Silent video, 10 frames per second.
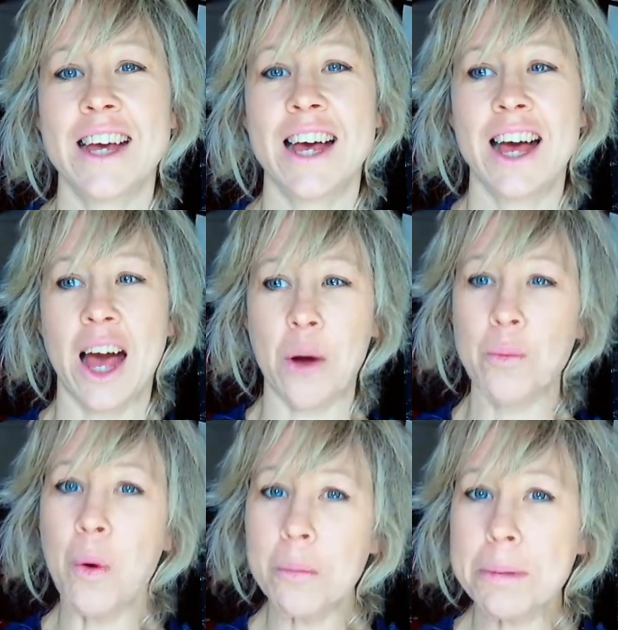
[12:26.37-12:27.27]
I
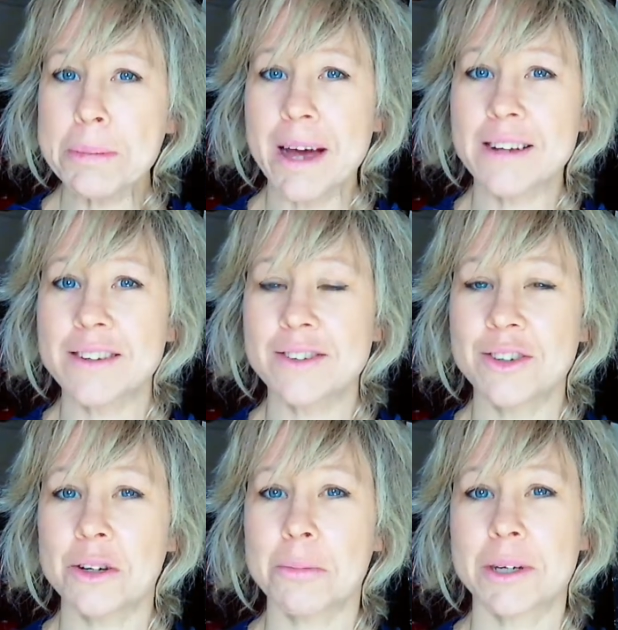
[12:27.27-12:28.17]
won't be back this year
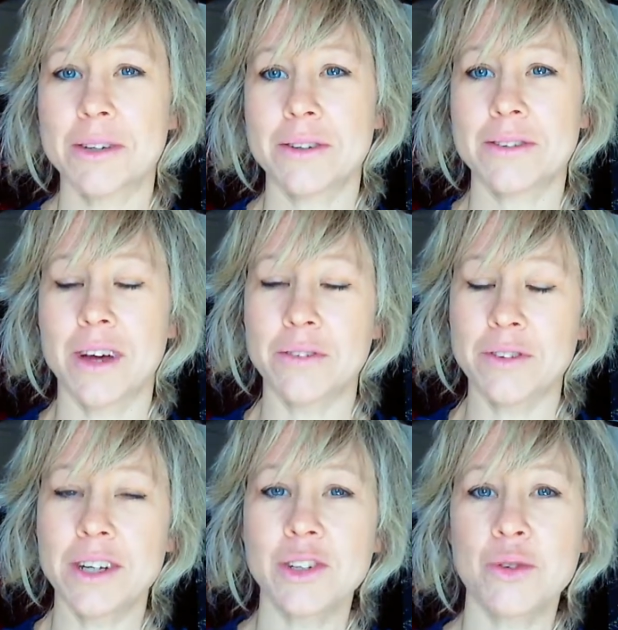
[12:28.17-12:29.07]
because I've done
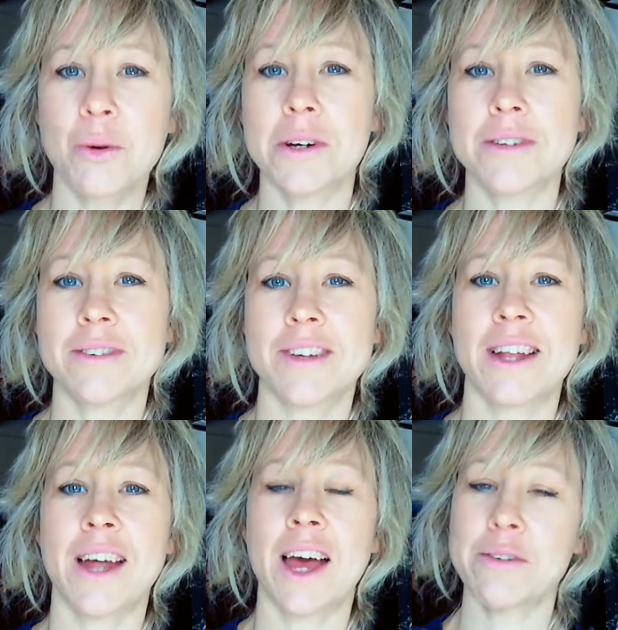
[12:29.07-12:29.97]
it twice and I
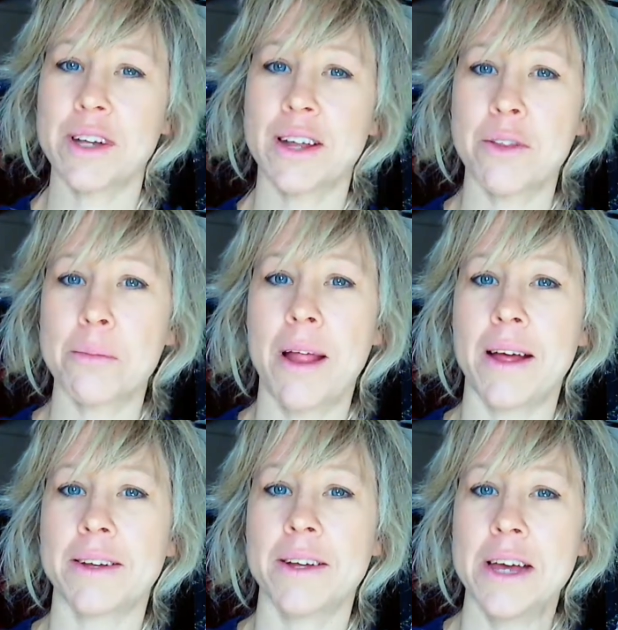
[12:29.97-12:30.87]
have another plan.
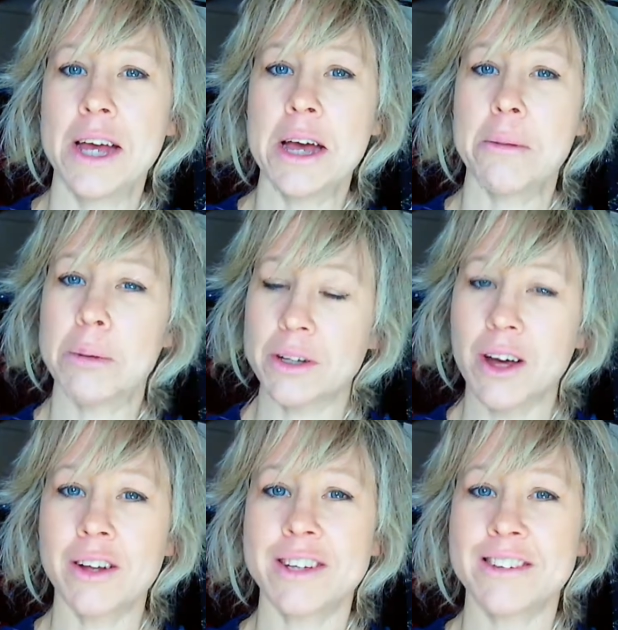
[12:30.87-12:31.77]
But
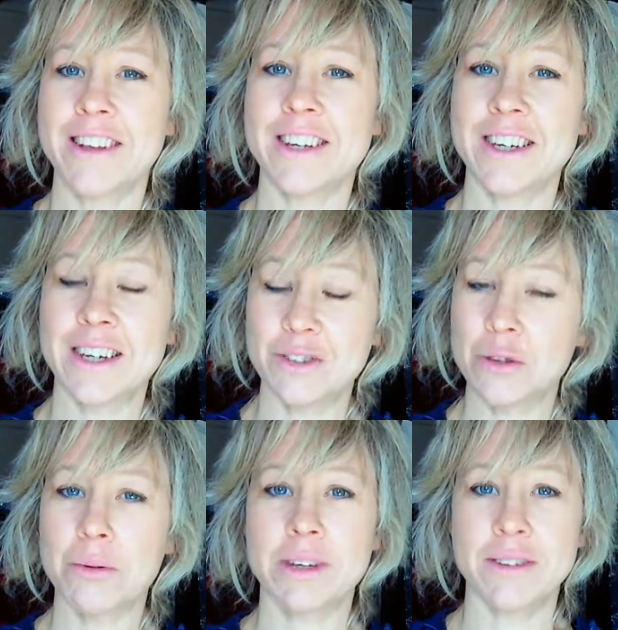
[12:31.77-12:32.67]
honestly, it's a
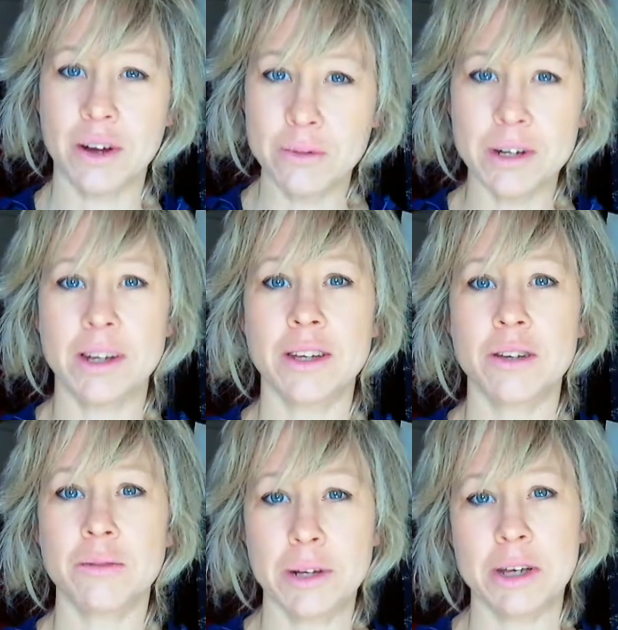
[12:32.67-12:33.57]
race I really
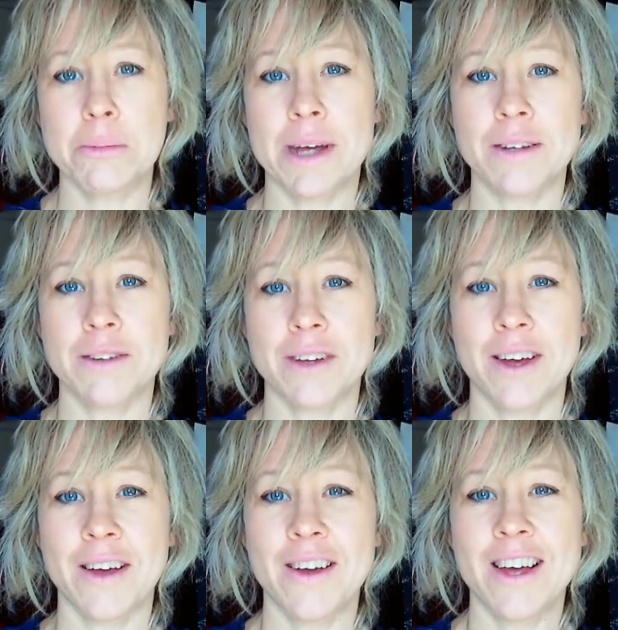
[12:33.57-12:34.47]
recommend.
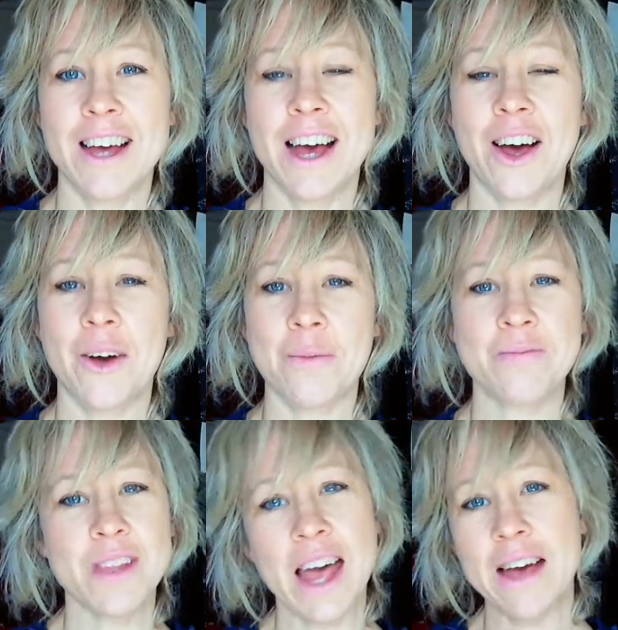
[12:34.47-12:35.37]

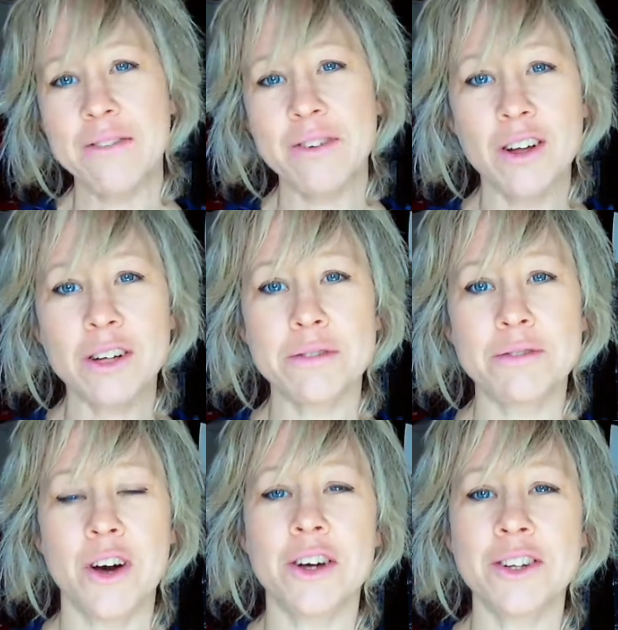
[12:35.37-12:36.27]
Have a lot of
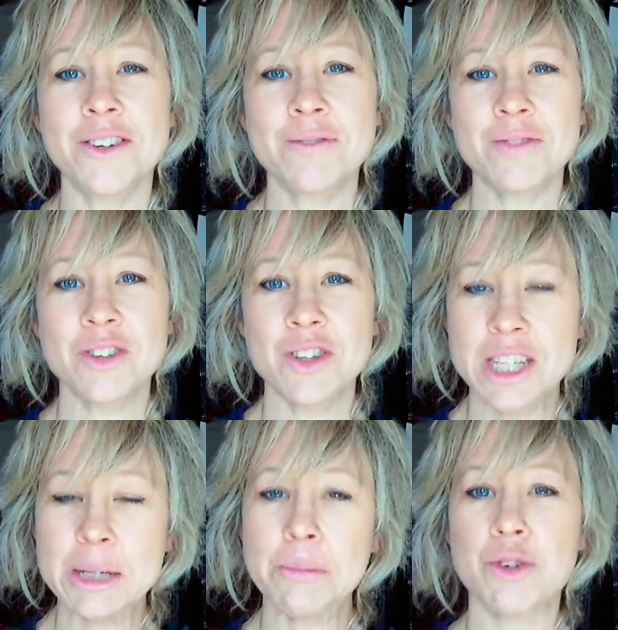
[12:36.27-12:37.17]
fun,
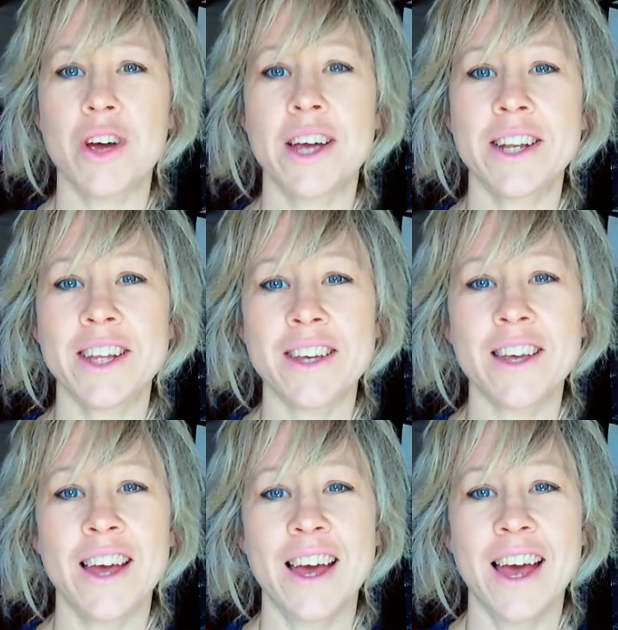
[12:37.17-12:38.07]
keep training,
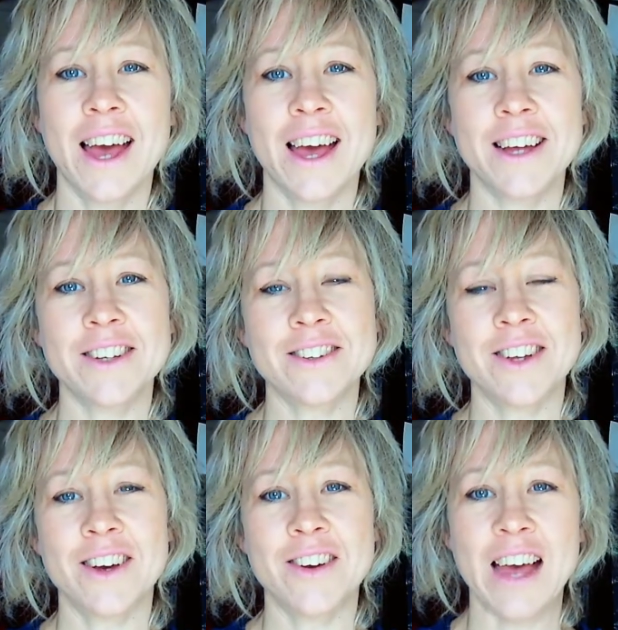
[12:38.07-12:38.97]
and
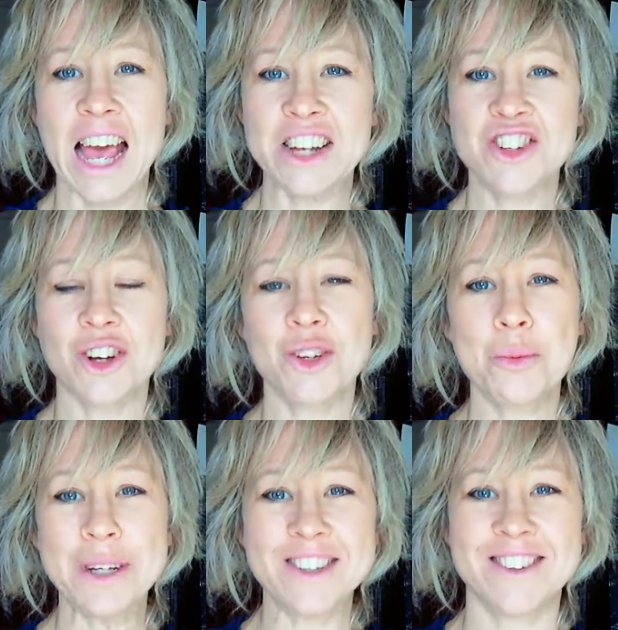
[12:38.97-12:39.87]
enjoy the
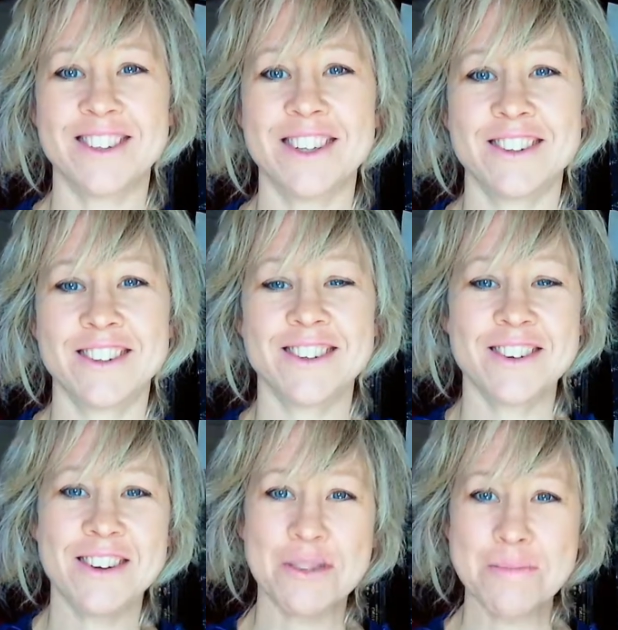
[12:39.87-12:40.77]
winter season.
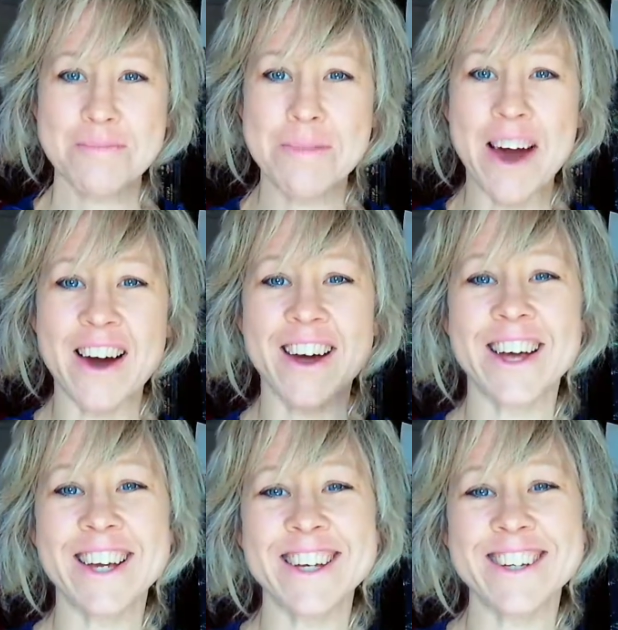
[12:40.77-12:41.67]
Bye!